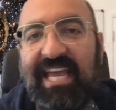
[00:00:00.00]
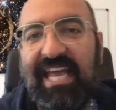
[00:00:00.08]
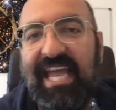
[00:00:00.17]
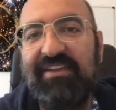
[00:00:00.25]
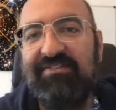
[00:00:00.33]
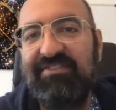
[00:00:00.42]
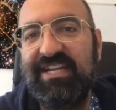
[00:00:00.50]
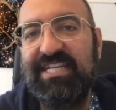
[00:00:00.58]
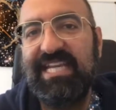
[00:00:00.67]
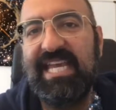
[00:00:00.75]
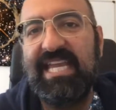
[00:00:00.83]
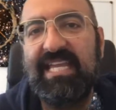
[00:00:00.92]
every
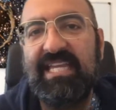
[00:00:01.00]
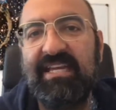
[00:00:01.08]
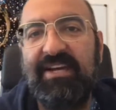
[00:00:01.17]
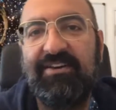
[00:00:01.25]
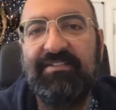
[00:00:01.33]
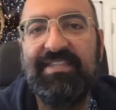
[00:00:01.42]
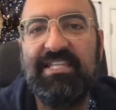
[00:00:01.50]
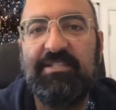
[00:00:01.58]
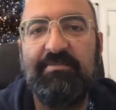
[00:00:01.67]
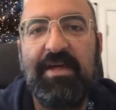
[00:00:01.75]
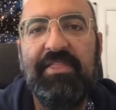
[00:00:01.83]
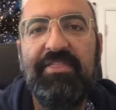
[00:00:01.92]
day of this
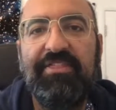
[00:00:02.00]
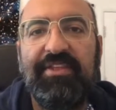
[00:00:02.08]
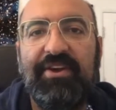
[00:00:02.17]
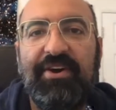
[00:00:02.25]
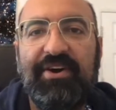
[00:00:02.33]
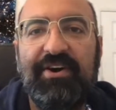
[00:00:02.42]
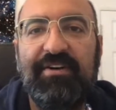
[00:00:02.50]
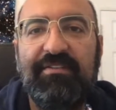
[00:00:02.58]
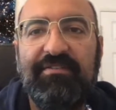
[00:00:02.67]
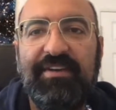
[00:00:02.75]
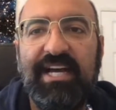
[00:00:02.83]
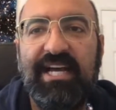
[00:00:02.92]
month of
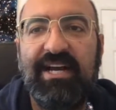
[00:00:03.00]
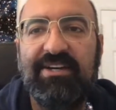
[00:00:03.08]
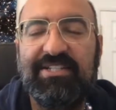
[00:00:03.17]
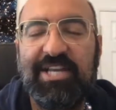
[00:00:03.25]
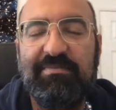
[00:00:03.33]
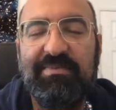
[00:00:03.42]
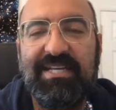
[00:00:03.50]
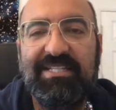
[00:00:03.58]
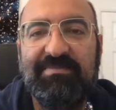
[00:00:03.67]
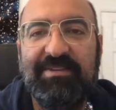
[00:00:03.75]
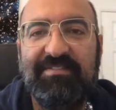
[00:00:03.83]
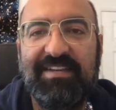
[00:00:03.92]
October. It's
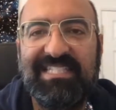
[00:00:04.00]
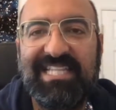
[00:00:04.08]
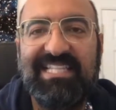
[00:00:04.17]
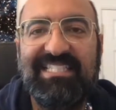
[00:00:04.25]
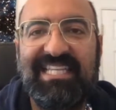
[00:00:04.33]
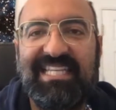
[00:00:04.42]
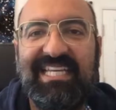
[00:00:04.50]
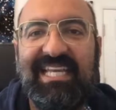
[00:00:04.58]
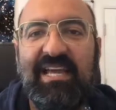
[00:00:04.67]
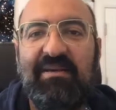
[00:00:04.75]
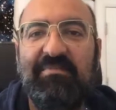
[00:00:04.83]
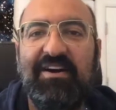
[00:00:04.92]
been fantastic.
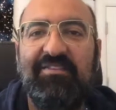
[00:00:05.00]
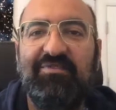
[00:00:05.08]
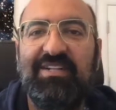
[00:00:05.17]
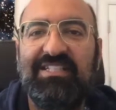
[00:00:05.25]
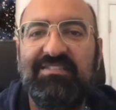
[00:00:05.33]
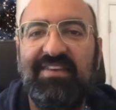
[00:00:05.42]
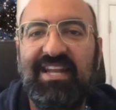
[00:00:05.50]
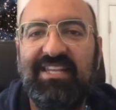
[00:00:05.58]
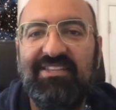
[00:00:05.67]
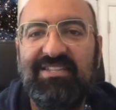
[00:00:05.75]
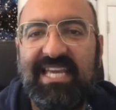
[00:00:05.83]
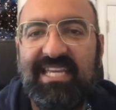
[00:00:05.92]
Part of World's Value
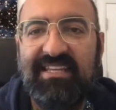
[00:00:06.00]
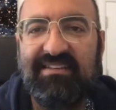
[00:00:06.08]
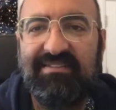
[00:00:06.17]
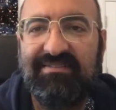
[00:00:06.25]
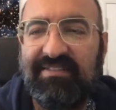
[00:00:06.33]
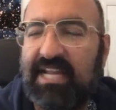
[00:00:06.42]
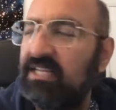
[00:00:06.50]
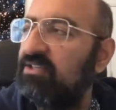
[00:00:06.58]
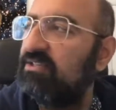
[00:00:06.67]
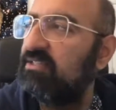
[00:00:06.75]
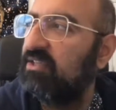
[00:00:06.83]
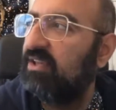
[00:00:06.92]
Day and
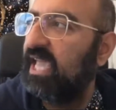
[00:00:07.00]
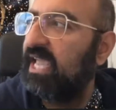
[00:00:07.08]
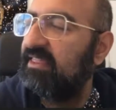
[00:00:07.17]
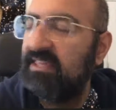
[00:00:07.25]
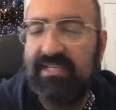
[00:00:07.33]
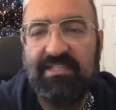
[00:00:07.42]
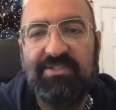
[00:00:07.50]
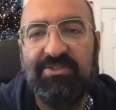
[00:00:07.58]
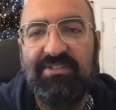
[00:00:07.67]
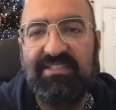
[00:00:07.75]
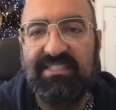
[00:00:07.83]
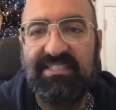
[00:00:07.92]
Values UK, I think it's
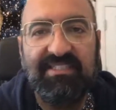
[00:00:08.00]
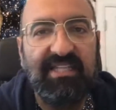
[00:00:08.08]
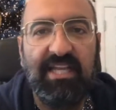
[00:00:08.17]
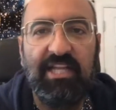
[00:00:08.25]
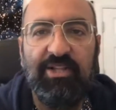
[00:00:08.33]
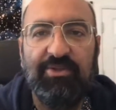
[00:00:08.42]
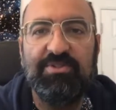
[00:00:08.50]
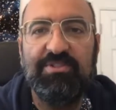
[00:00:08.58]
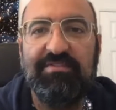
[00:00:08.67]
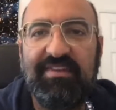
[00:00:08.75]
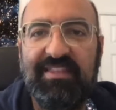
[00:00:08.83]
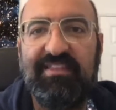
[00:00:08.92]
called, and also of
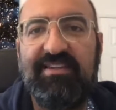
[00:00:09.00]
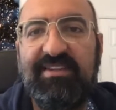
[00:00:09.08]
other